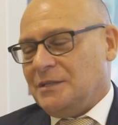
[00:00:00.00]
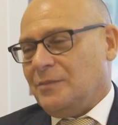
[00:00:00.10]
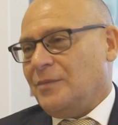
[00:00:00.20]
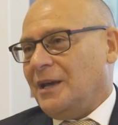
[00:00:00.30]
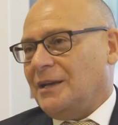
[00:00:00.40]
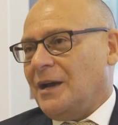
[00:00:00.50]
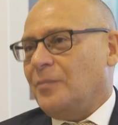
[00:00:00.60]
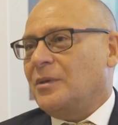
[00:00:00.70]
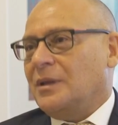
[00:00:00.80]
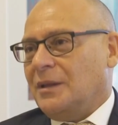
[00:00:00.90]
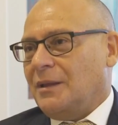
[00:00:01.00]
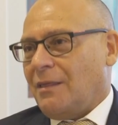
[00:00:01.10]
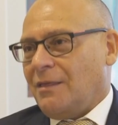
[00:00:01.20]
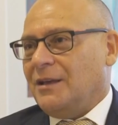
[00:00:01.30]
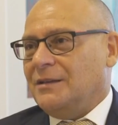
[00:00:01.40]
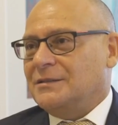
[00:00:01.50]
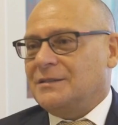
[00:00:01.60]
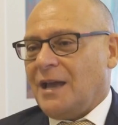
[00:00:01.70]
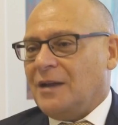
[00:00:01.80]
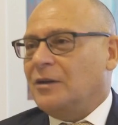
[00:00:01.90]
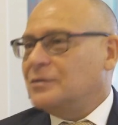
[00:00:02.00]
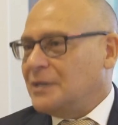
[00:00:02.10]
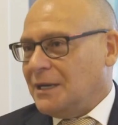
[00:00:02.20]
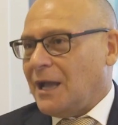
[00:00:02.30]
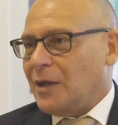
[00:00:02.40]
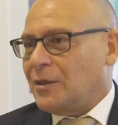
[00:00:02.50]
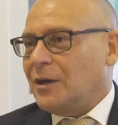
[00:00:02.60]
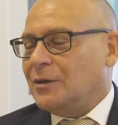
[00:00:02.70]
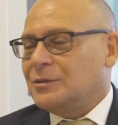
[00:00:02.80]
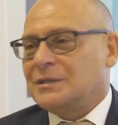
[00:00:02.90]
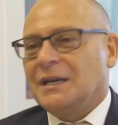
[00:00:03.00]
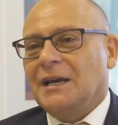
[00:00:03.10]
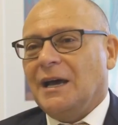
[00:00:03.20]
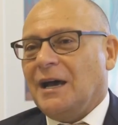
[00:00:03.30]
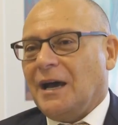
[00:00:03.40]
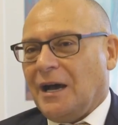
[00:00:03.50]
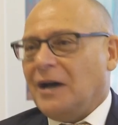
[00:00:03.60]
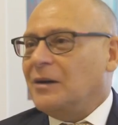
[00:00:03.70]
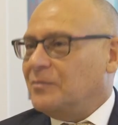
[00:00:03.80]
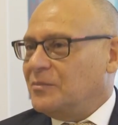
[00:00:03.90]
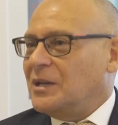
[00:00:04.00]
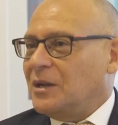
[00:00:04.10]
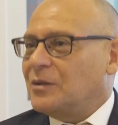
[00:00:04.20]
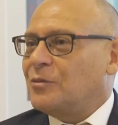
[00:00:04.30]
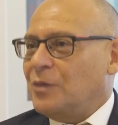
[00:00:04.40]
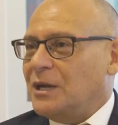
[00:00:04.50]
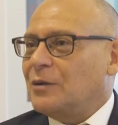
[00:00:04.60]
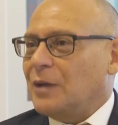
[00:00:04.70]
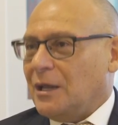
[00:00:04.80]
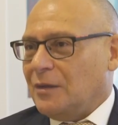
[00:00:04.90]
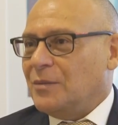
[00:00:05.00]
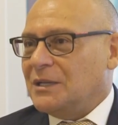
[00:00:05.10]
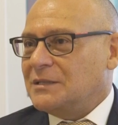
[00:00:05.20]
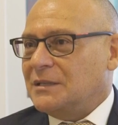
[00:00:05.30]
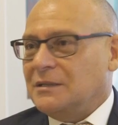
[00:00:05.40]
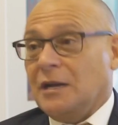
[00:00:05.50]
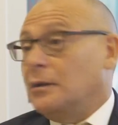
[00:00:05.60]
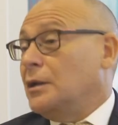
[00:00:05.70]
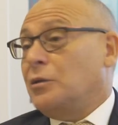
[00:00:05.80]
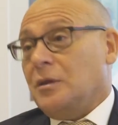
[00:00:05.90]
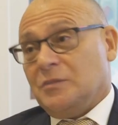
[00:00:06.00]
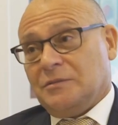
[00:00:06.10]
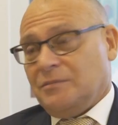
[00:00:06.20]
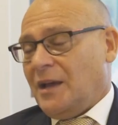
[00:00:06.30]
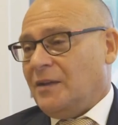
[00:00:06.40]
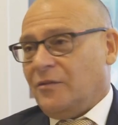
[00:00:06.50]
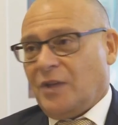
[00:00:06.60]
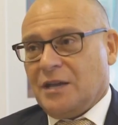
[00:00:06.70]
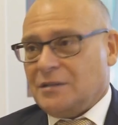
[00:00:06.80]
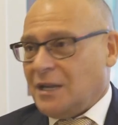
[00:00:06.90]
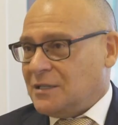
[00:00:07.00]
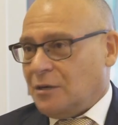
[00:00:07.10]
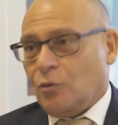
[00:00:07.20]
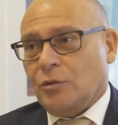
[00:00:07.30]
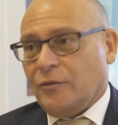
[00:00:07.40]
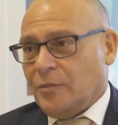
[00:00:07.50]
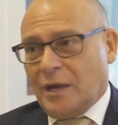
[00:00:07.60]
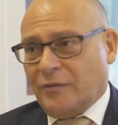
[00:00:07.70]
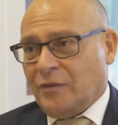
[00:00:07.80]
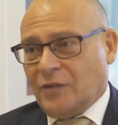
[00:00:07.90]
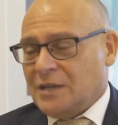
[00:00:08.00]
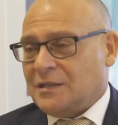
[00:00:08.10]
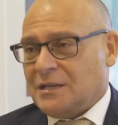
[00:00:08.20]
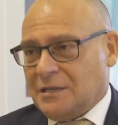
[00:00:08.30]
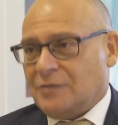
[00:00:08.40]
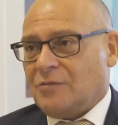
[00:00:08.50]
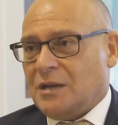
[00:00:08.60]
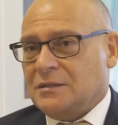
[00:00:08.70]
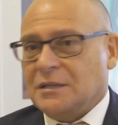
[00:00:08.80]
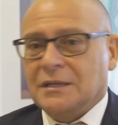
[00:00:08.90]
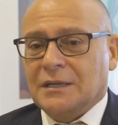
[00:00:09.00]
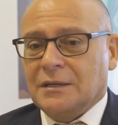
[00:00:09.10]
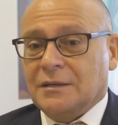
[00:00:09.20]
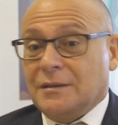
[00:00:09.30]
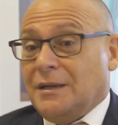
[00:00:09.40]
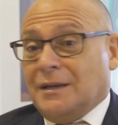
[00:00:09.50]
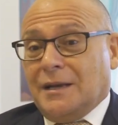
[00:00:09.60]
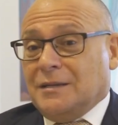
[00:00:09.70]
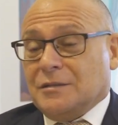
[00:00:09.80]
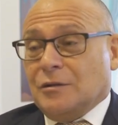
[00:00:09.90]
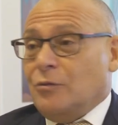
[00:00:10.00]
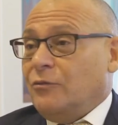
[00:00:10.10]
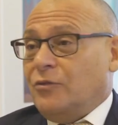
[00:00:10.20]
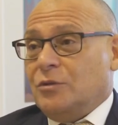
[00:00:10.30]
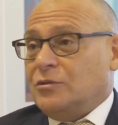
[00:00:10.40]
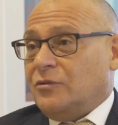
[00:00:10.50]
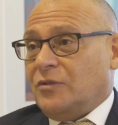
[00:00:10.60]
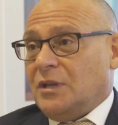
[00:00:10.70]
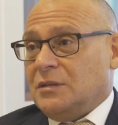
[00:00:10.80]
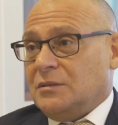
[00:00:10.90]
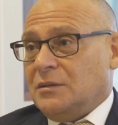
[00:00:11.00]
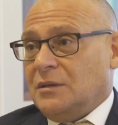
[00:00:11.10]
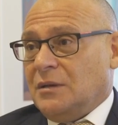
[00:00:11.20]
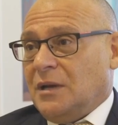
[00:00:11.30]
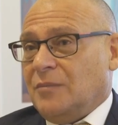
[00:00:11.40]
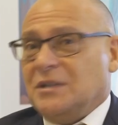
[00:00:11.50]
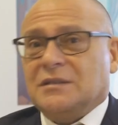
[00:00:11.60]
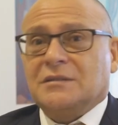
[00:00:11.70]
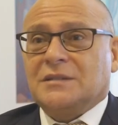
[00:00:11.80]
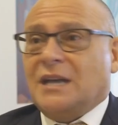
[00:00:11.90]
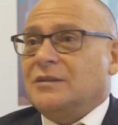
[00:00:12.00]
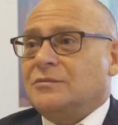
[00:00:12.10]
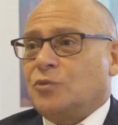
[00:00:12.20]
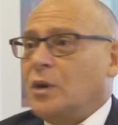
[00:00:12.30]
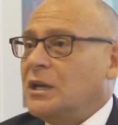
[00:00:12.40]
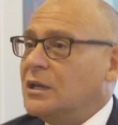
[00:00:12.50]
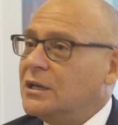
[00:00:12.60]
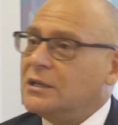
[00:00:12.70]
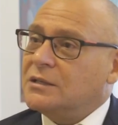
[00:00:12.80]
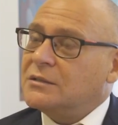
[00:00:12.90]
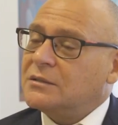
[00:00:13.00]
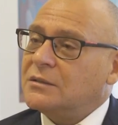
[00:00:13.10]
that make up these anodes and cathodes are, you know, the critical elements. And, you know, lithium's had all of them are having fantastic runs. And there's a long future for this. I mean, this is 10, 20 years